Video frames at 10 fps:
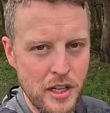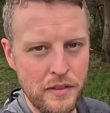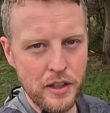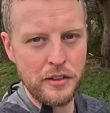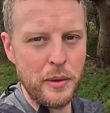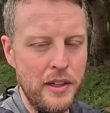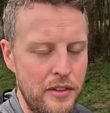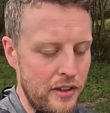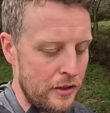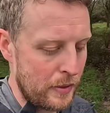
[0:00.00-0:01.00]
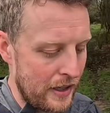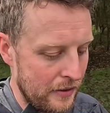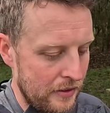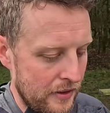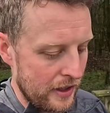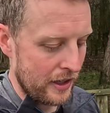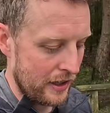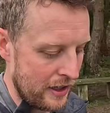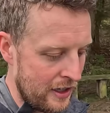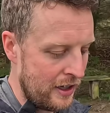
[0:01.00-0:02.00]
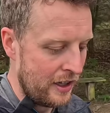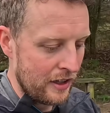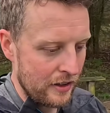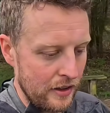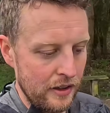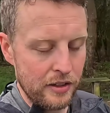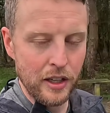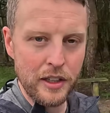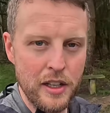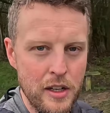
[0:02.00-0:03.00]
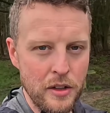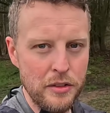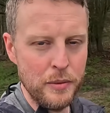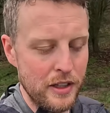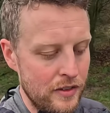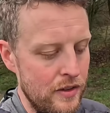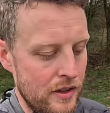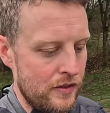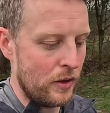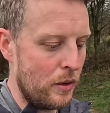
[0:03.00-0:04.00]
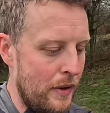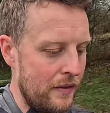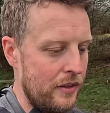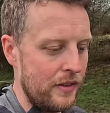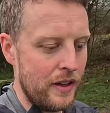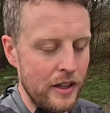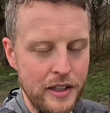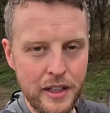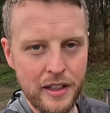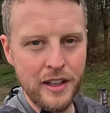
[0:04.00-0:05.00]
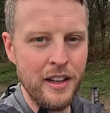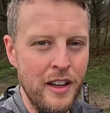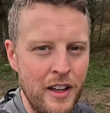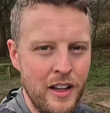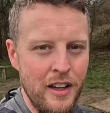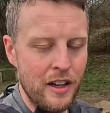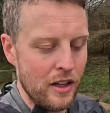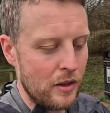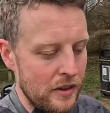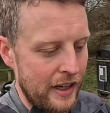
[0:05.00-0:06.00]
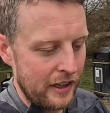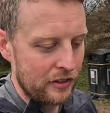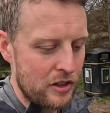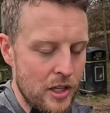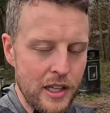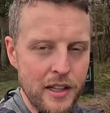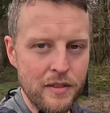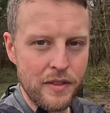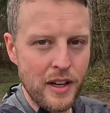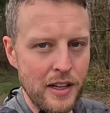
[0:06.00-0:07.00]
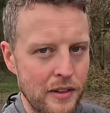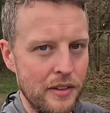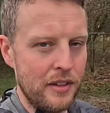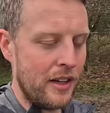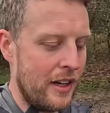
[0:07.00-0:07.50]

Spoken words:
over £26 a day that this hike cost me for 4 months of hiking along the Hexatrek in France.